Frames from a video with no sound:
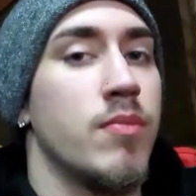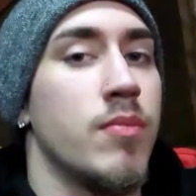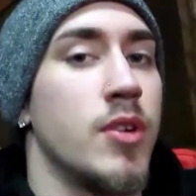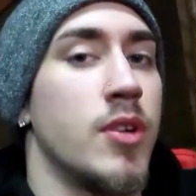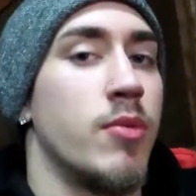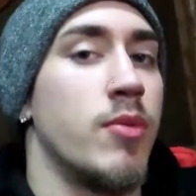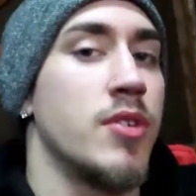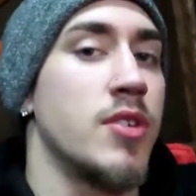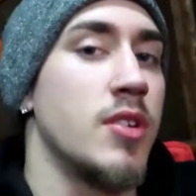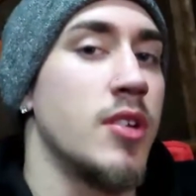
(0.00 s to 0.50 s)

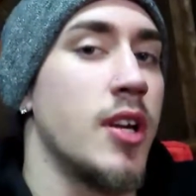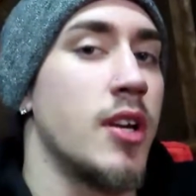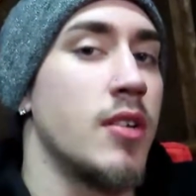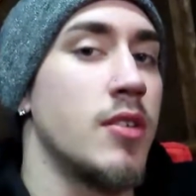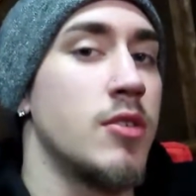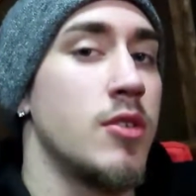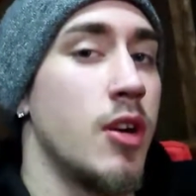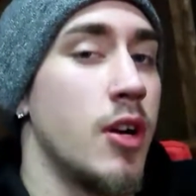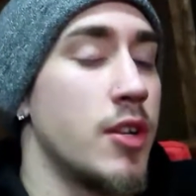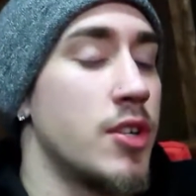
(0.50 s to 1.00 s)
but it wasn't
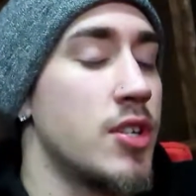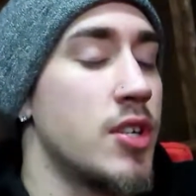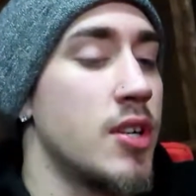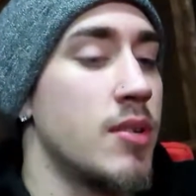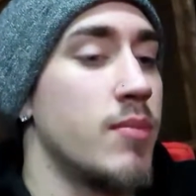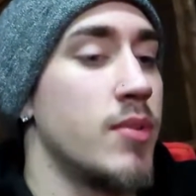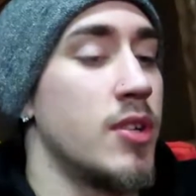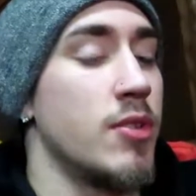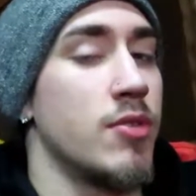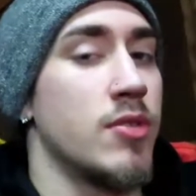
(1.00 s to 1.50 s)
like
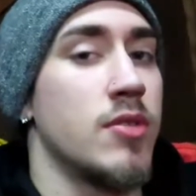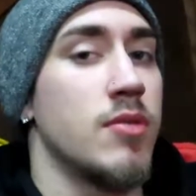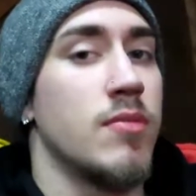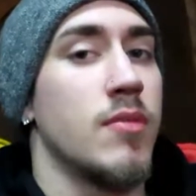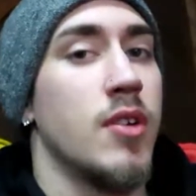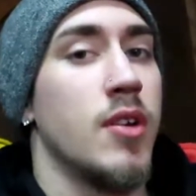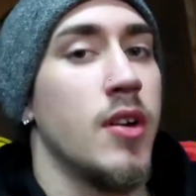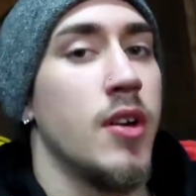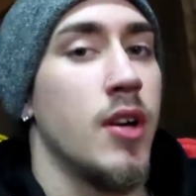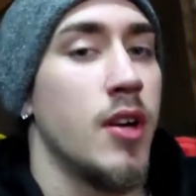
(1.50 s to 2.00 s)
touching, but it was
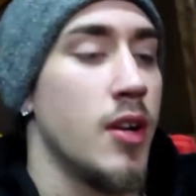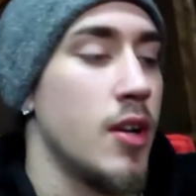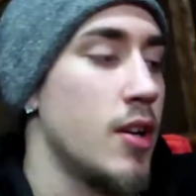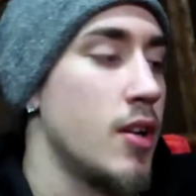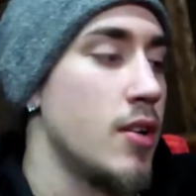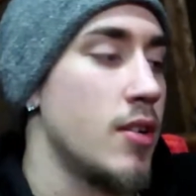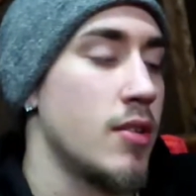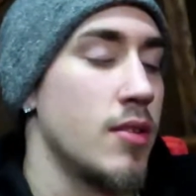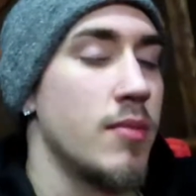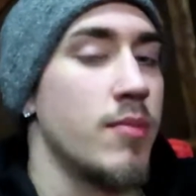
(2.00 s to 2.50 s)

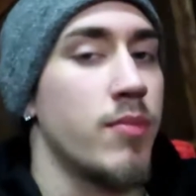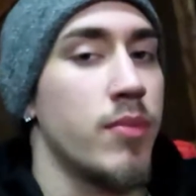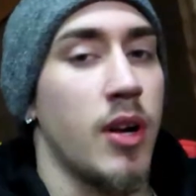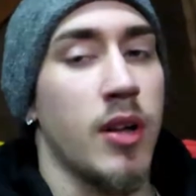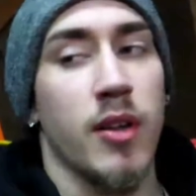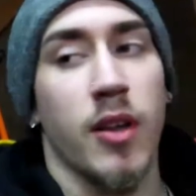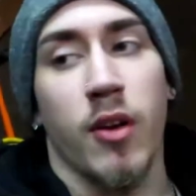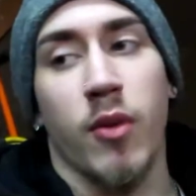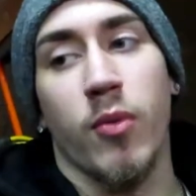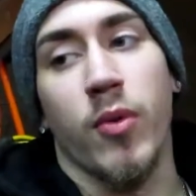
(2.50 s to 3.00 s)

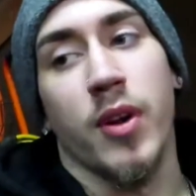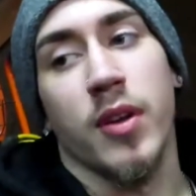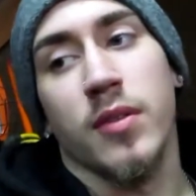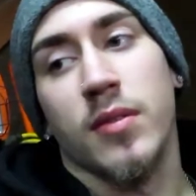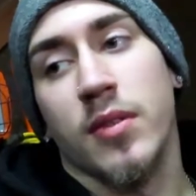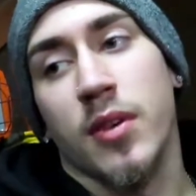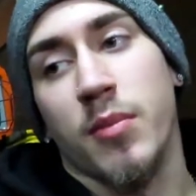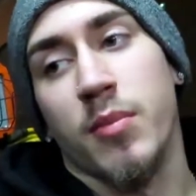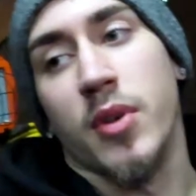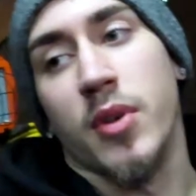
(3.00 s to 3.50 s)
probably like what, a